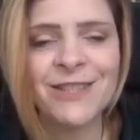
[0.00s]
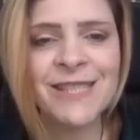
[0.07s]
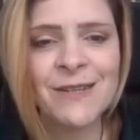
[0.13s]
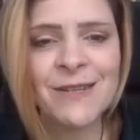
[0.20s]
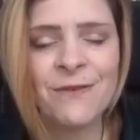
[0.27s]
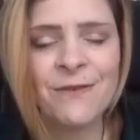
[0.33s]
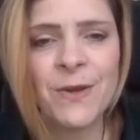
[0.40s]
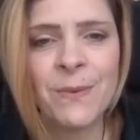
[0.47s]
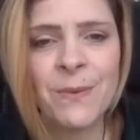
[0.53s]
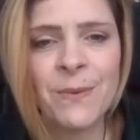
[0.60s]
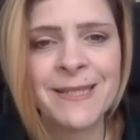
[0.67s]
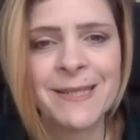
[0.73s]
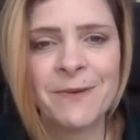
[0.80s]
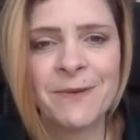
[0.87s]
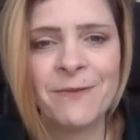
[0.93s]
just a
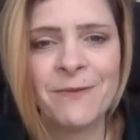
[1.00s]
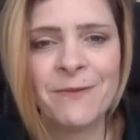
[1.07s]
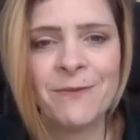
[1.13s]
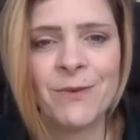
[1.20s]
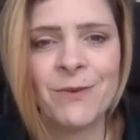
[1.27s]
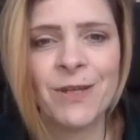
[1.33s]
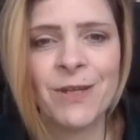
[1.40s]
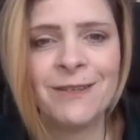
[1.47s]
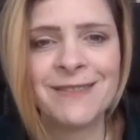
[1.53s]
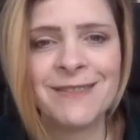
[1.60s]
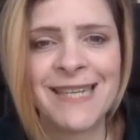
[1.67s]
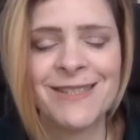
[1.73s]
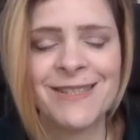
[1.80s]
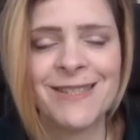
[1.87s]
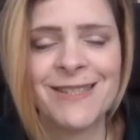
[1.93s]
few weeks before the
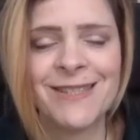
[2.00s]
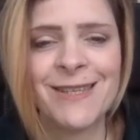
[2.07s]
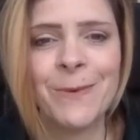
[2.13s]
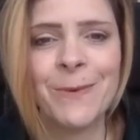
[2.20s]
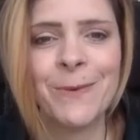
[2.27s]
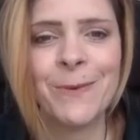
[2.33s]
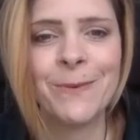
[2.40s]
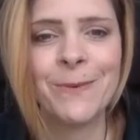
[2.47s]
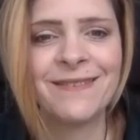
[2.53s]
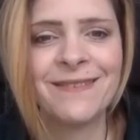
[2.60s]
lockdown. So